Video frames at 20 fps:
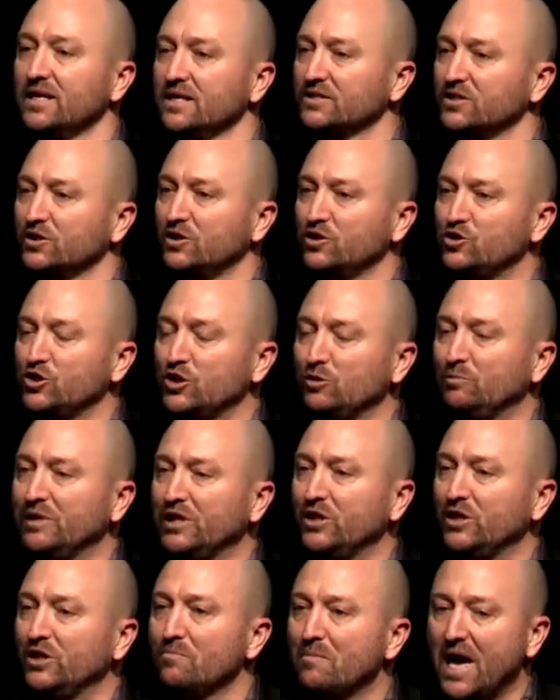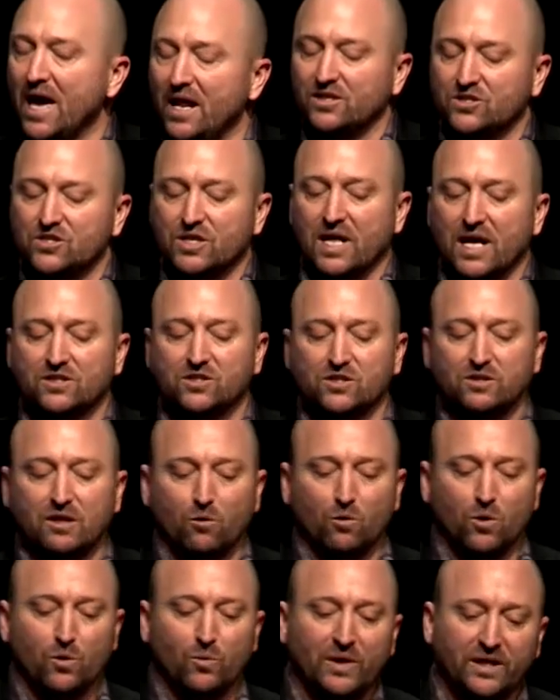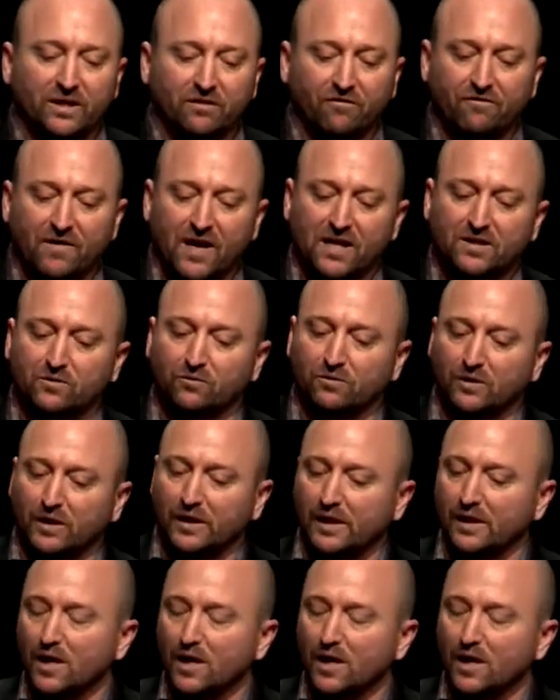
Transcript: to the GPU and manage that so that way we can effectively